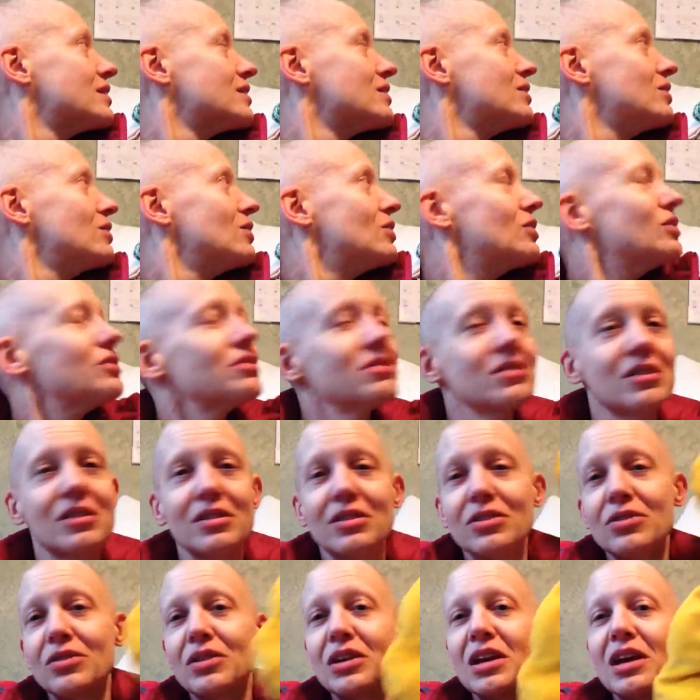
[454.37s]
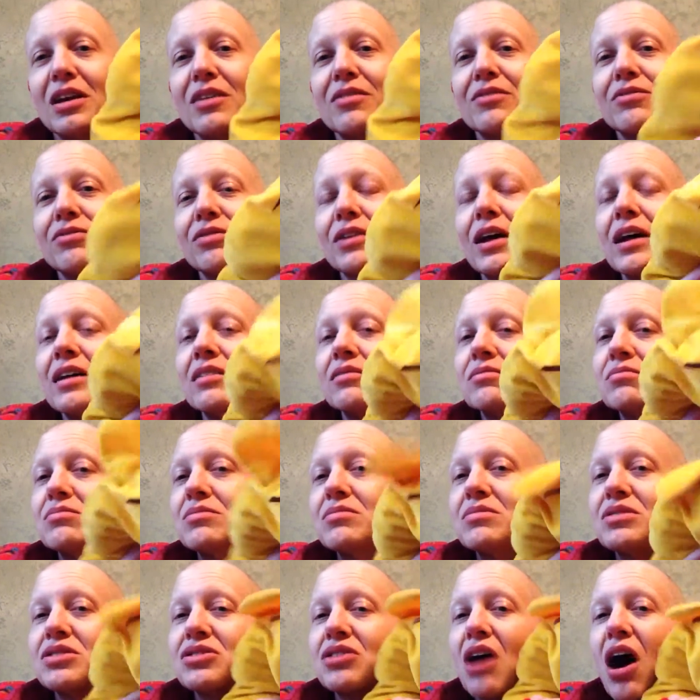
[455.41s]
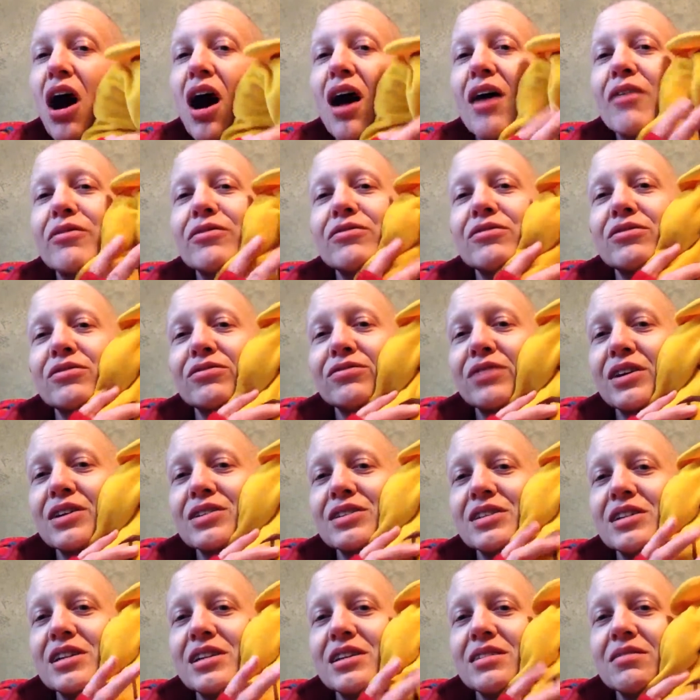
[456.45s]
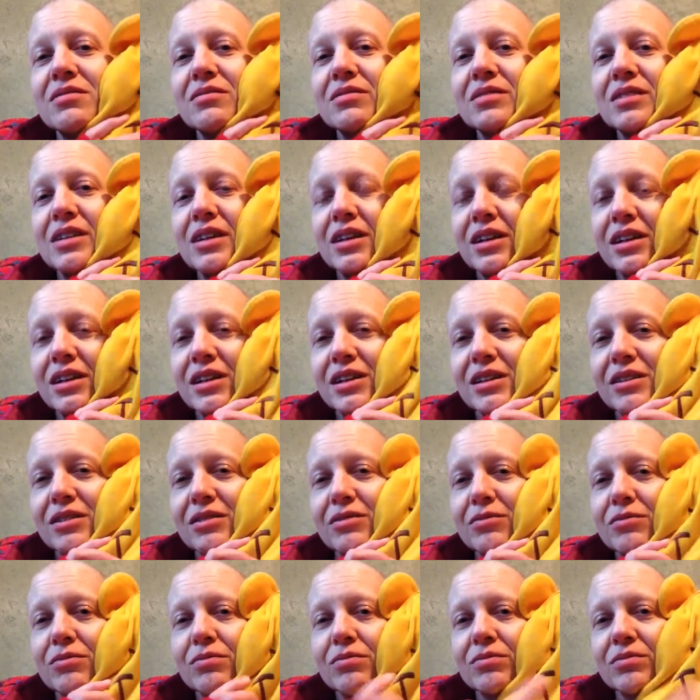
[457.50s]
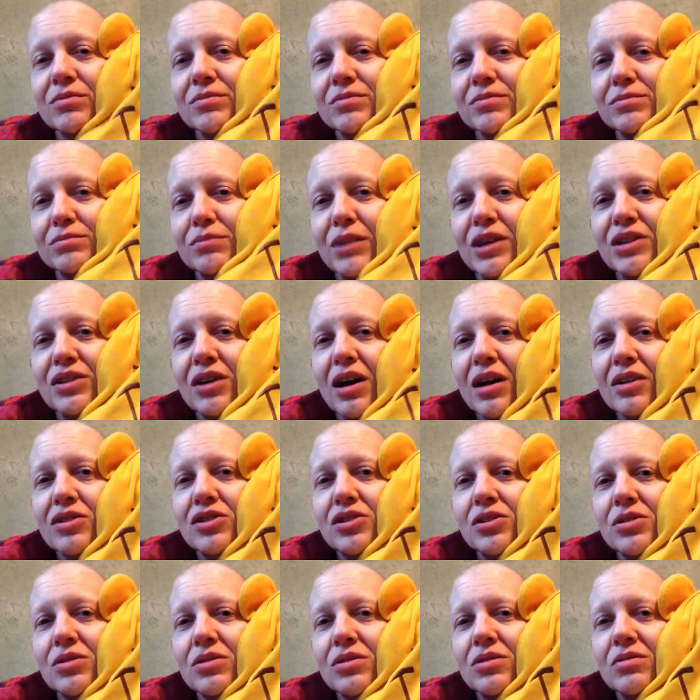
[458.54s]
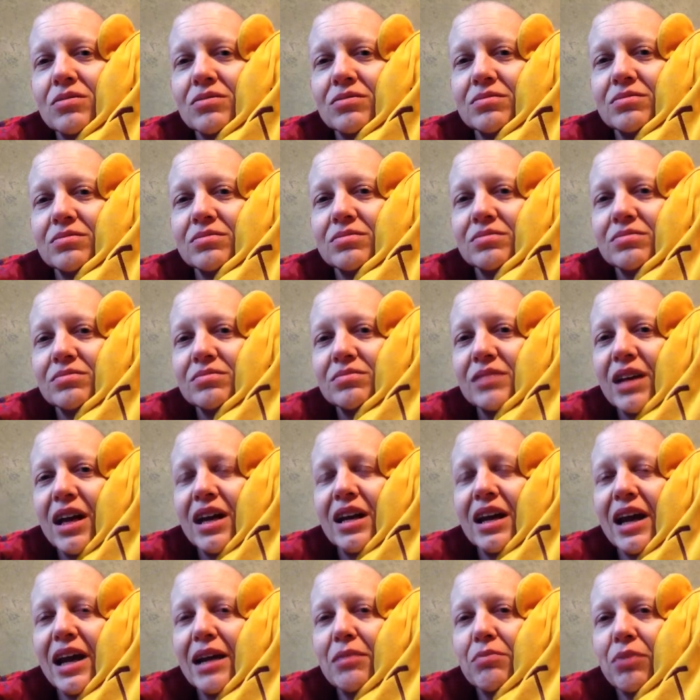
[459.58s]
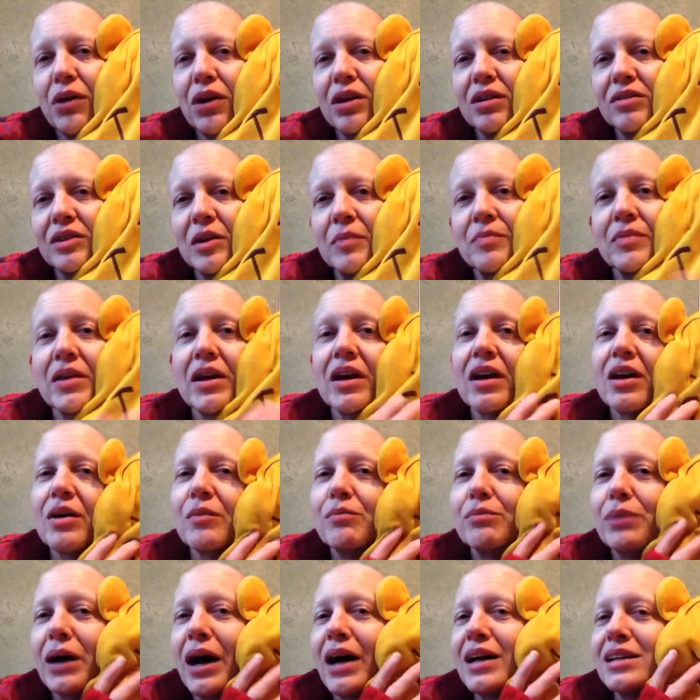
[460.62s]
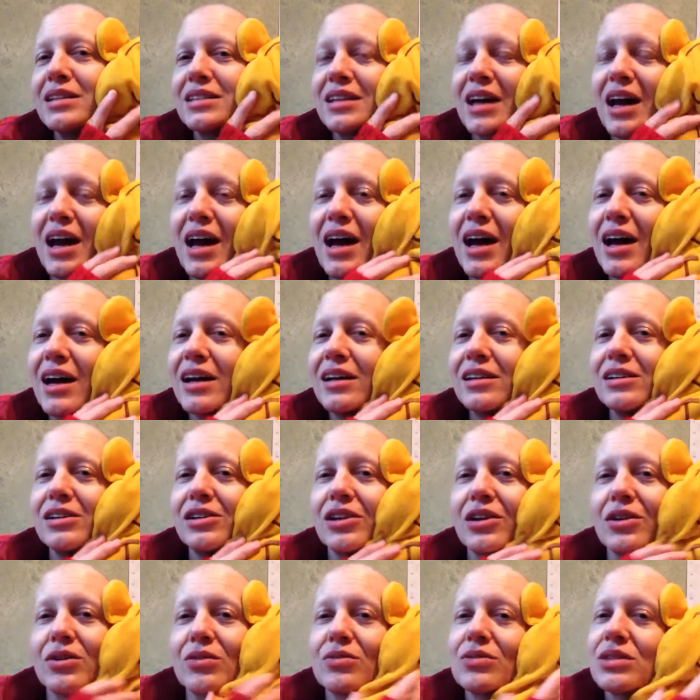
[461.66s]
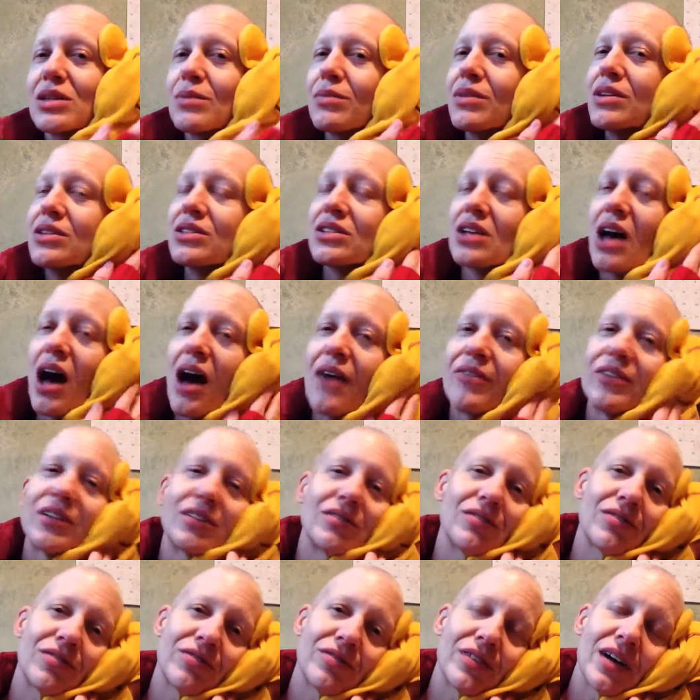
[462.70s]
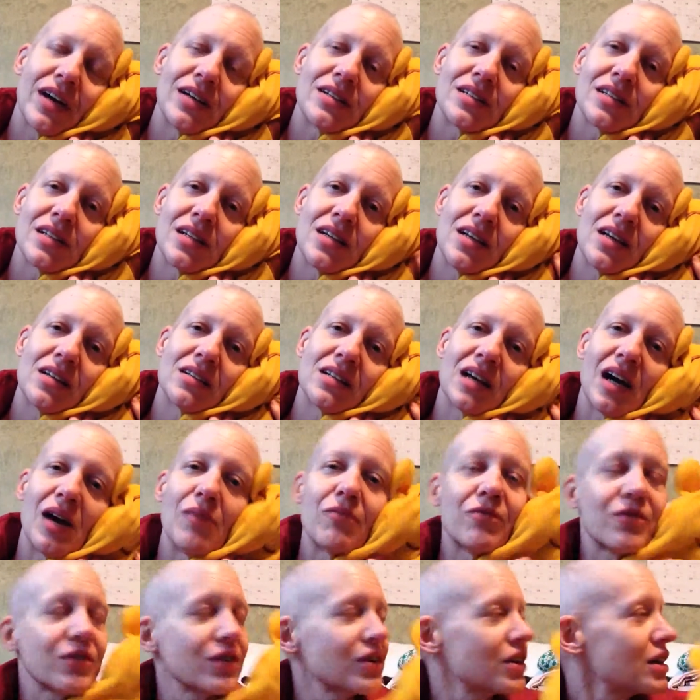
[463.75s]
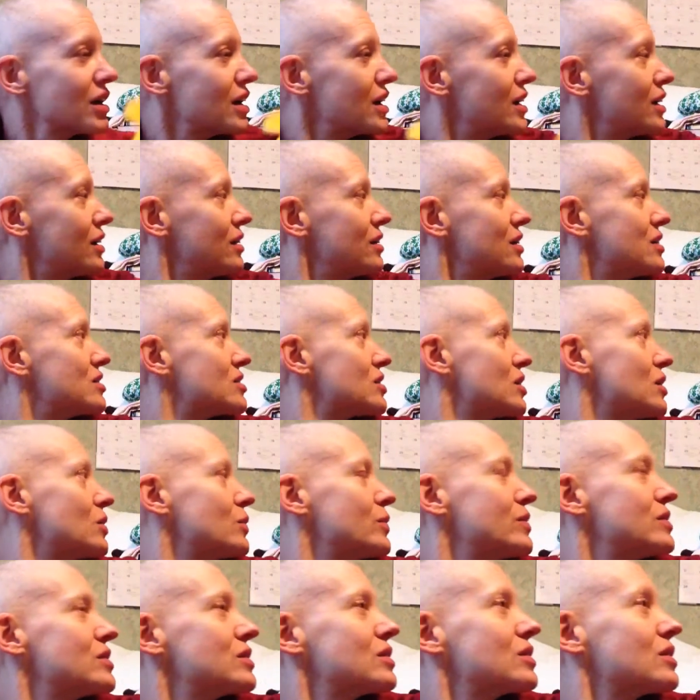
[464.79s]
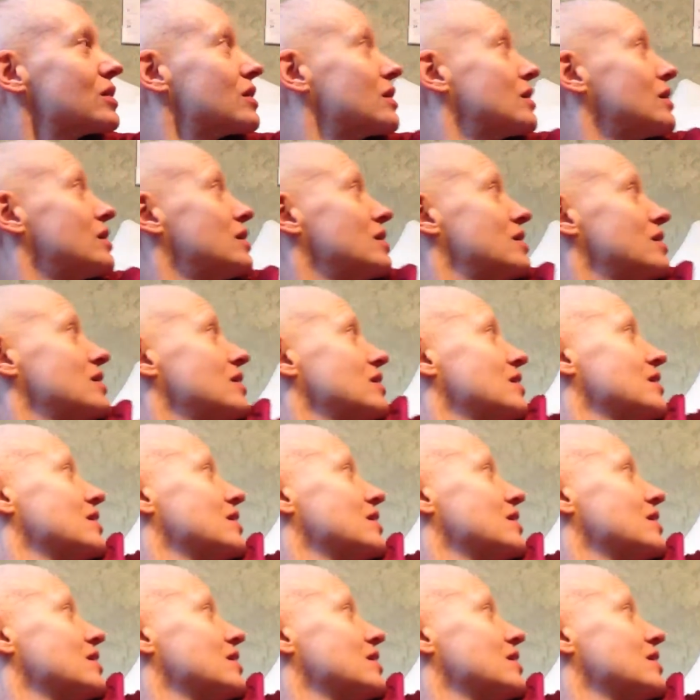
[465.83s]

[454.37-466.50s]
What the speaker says: You can give like soft, fuzzy. My dog chewed and ate part of it. But, something soft and fuzzy and comforting is always good.